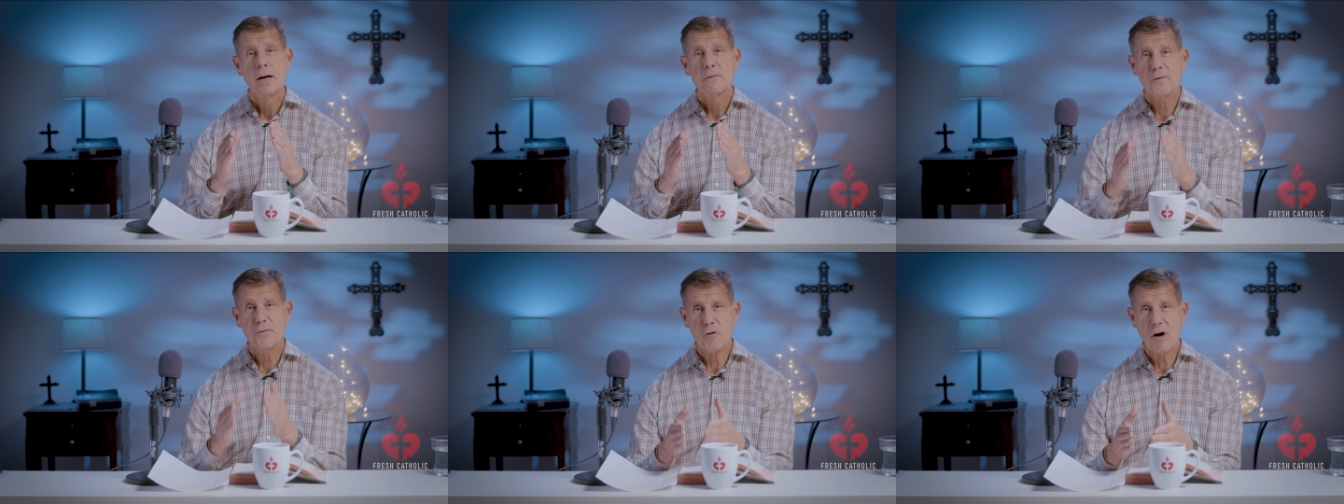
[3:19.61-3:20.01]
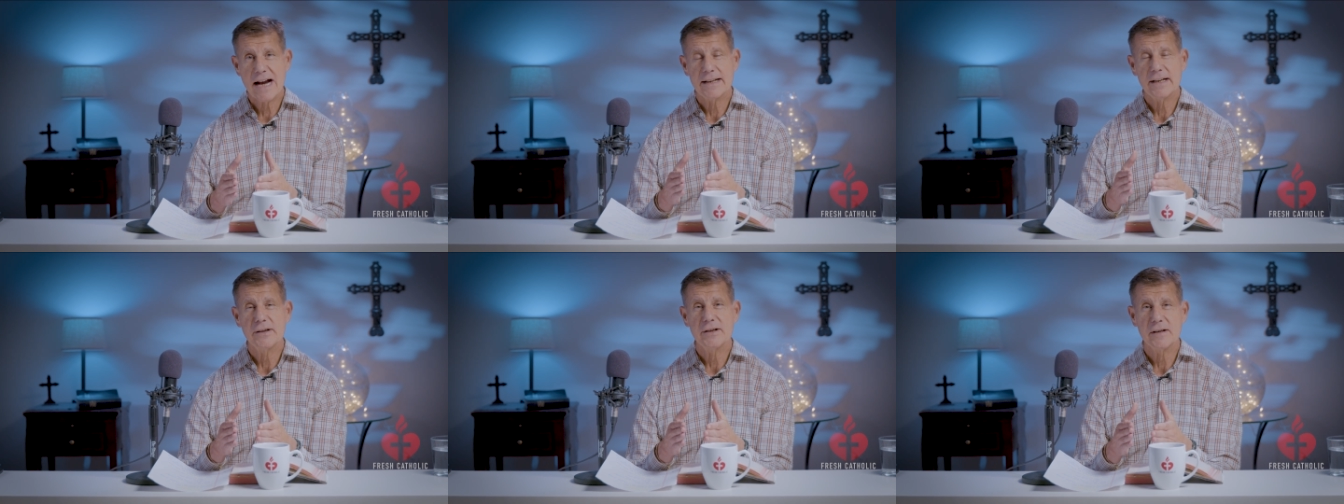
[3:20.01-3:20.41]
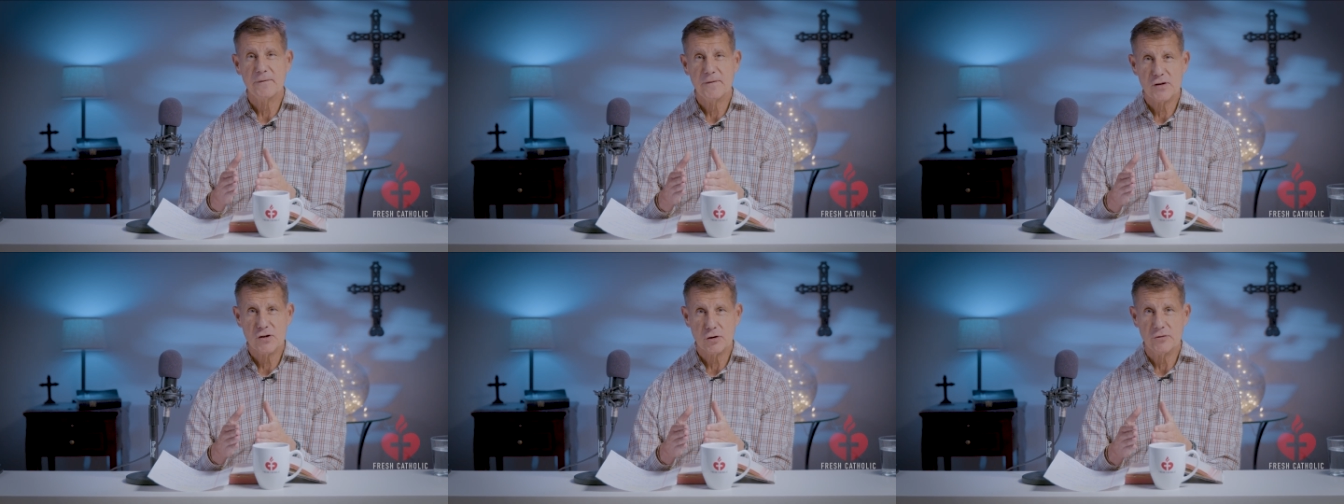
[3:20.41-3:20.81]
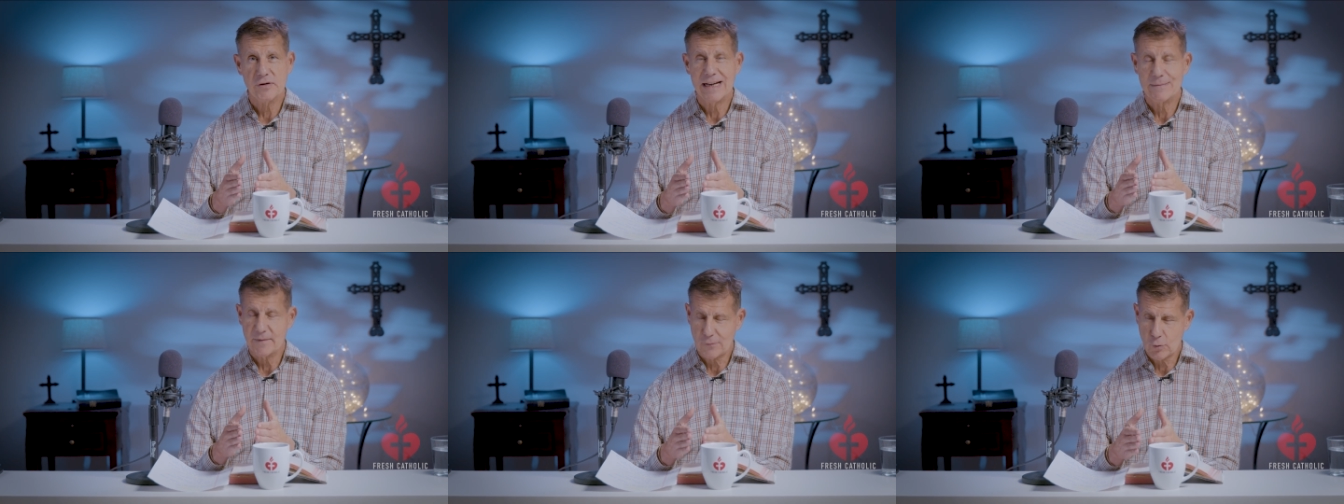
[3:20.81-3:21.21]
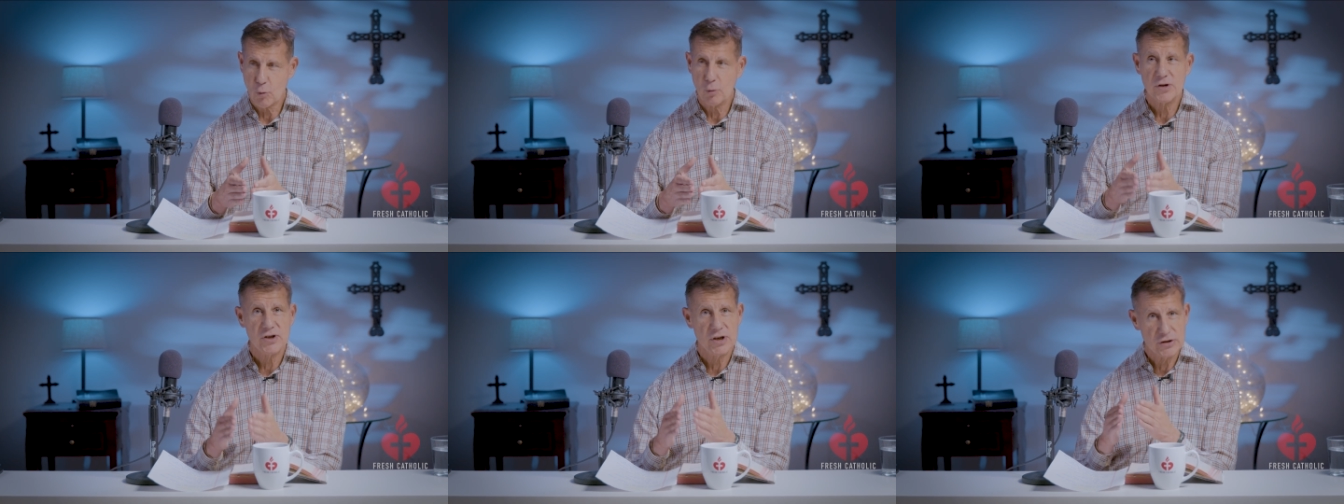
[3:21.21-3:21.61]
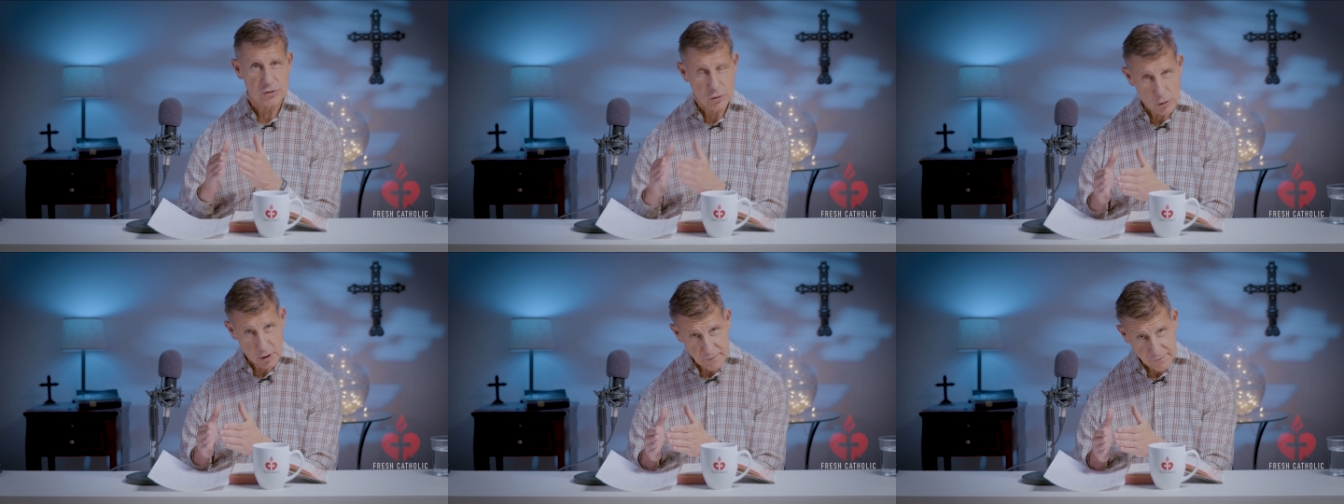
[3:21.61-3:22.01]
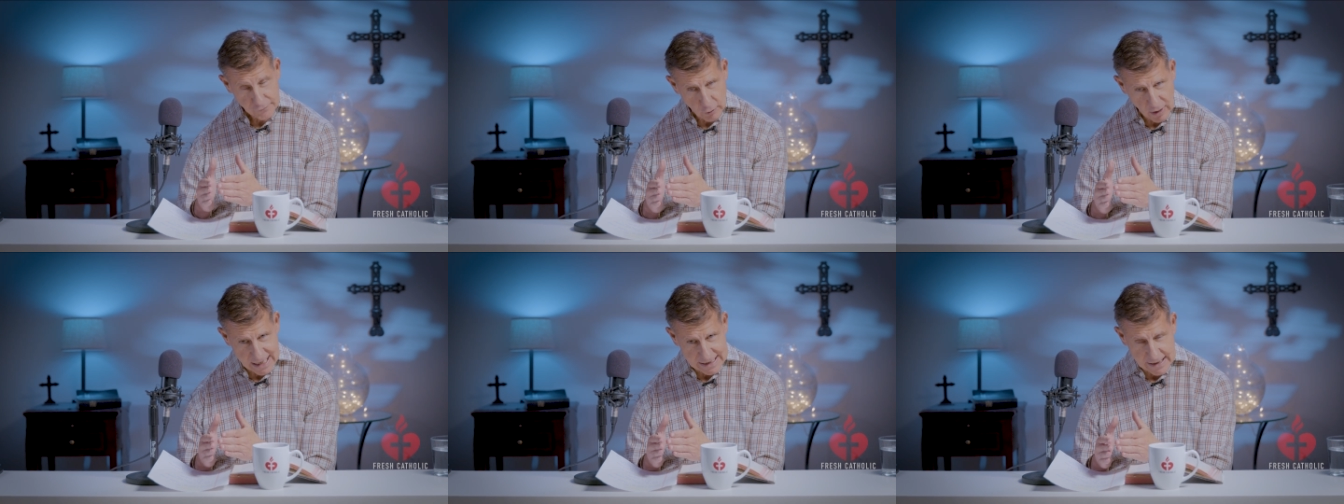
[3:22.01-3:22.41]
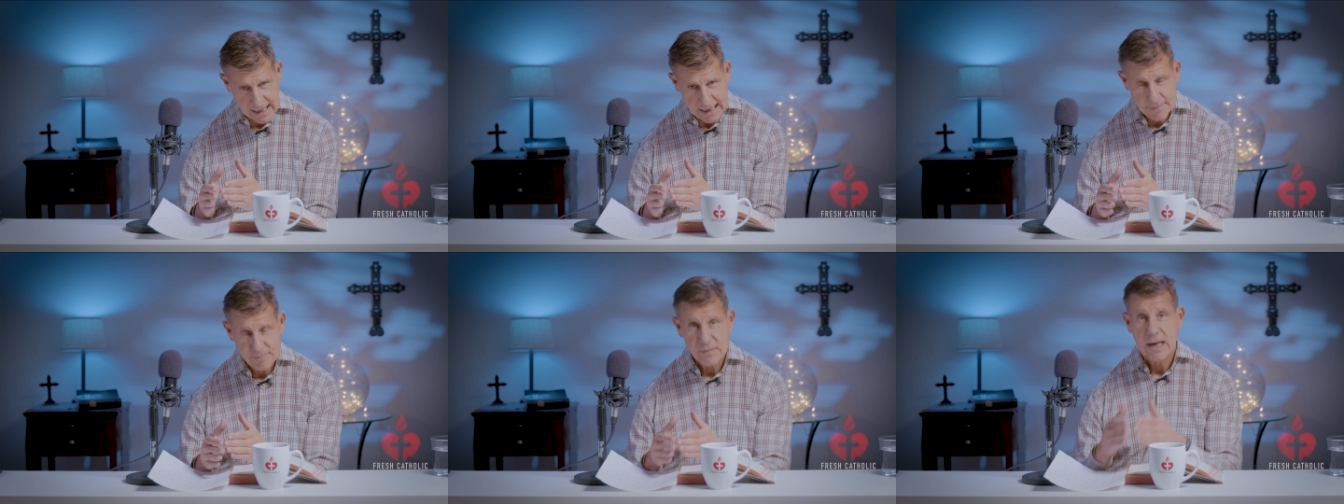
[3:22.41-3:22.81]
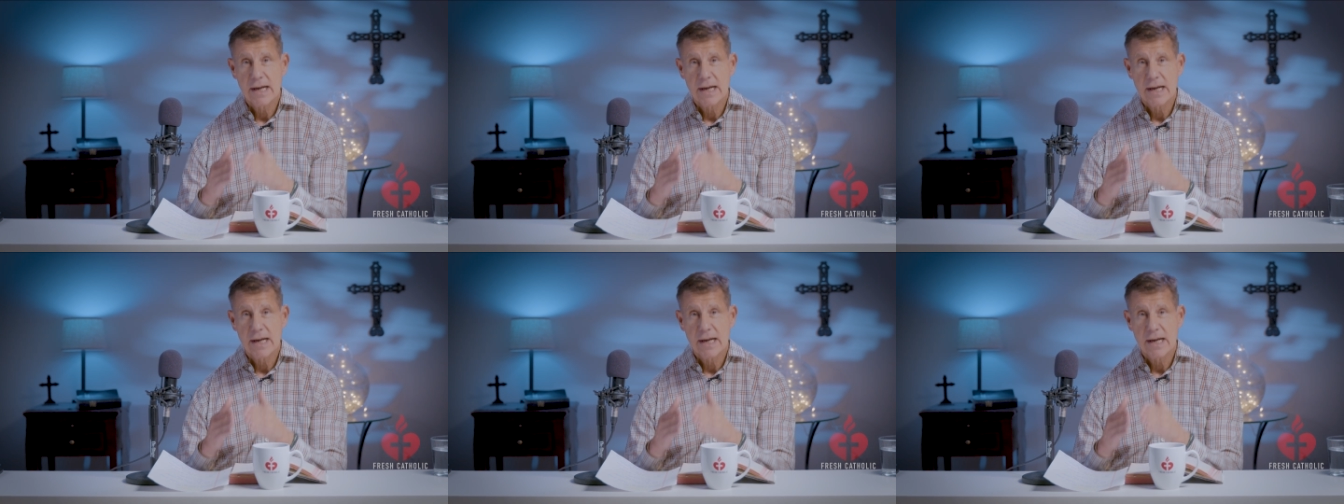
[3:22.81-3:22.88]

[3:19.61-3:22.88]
Friday, the official name, of course, is Good Friday.